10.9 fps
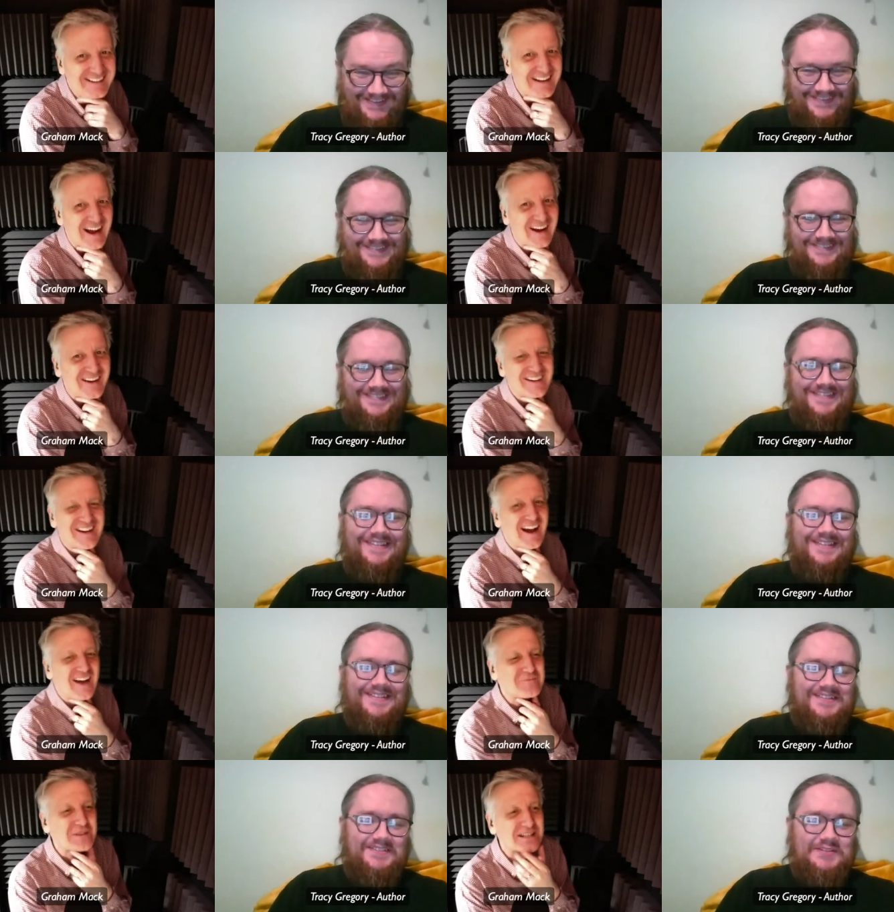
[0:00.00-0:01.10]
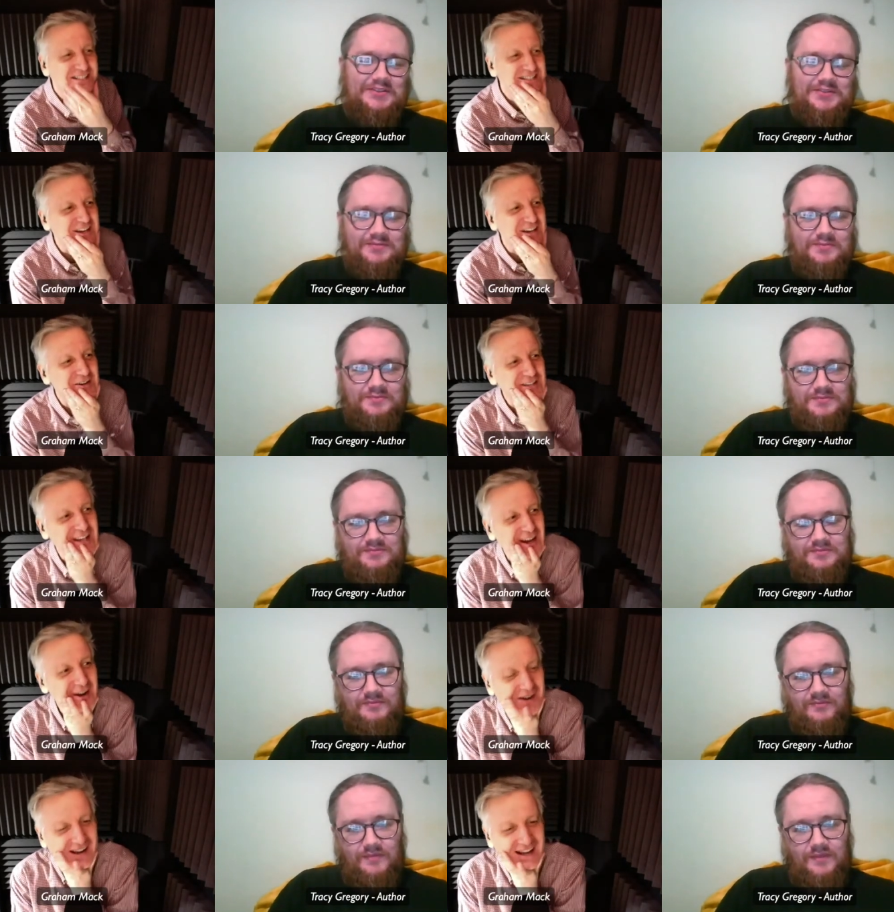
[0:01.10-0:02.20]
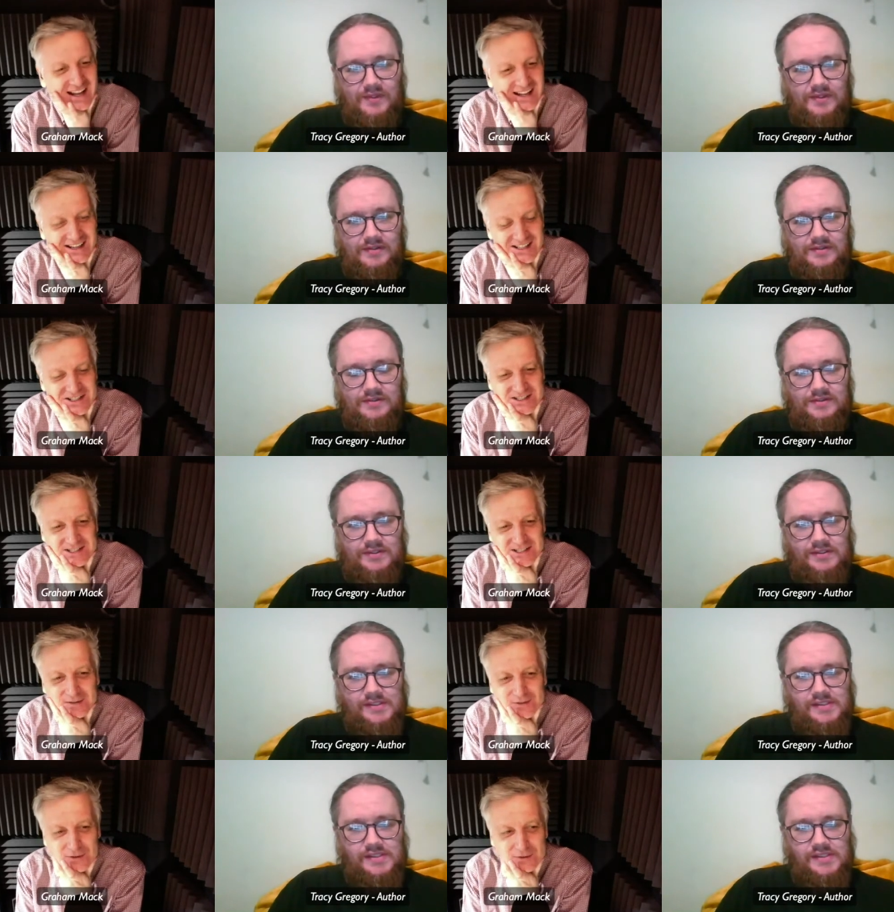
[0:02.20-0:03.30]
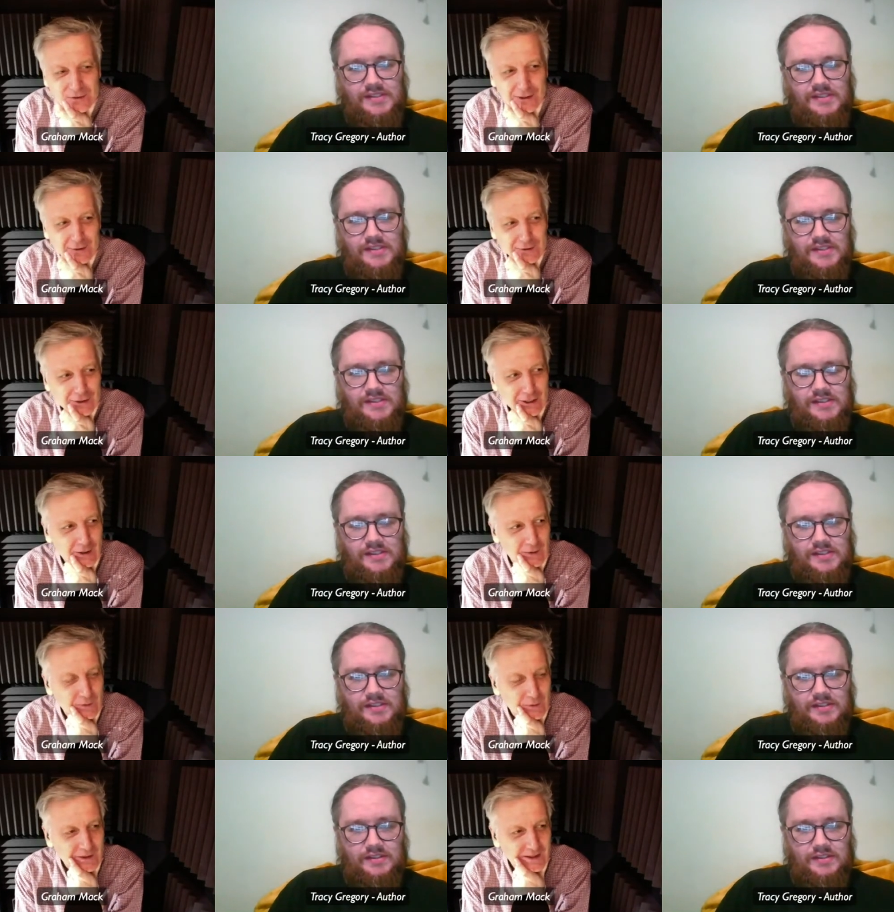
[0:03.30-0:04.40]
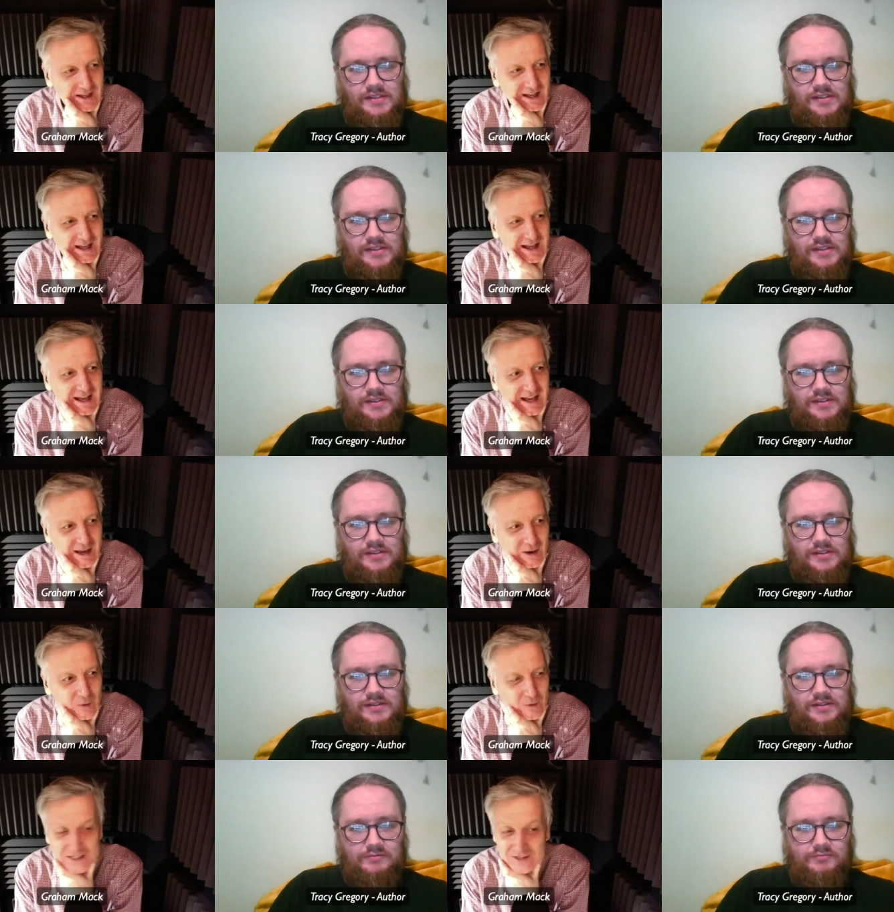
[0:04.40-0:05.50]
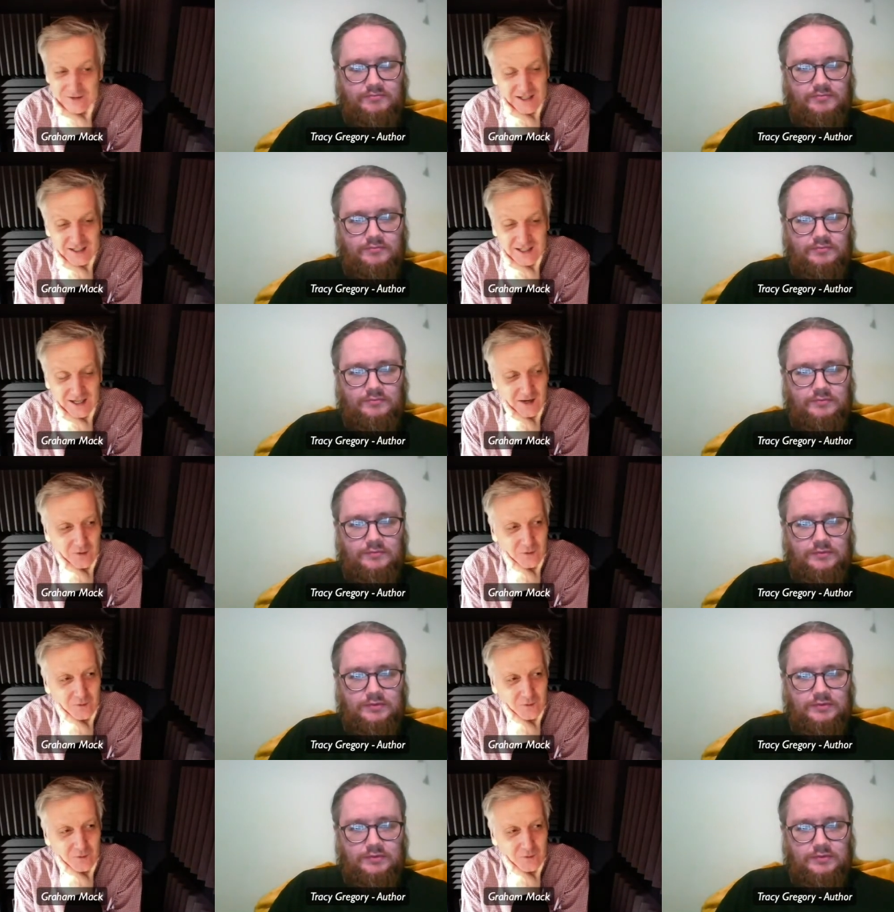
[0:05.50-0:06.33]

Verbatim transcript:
Speaker 1: no. I've been to Tokyo and I still do not know how we didn't rent a car.